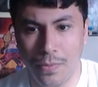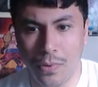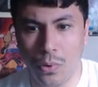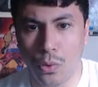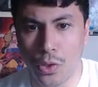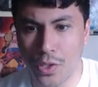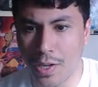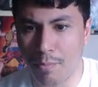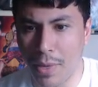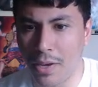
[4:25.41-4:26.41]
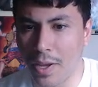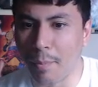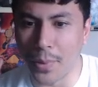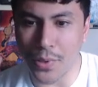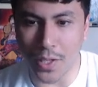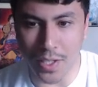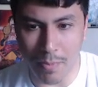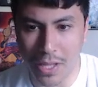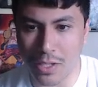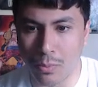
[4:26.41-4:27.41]
all those kind of bigger numbers start to
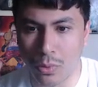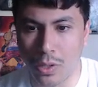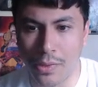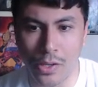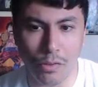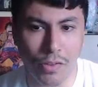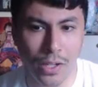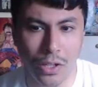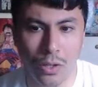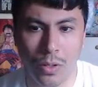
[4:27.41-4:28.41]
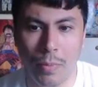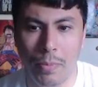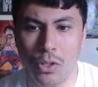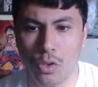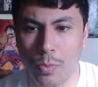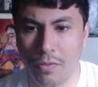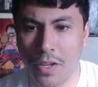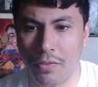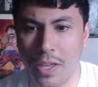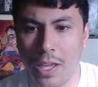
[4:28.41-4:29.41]
matter more, and then you find, oh, I might be short by
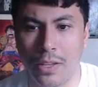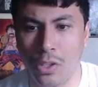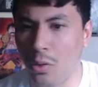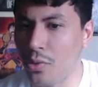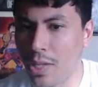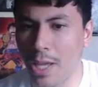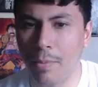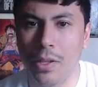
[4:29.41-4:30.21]
5k, and you lose the game.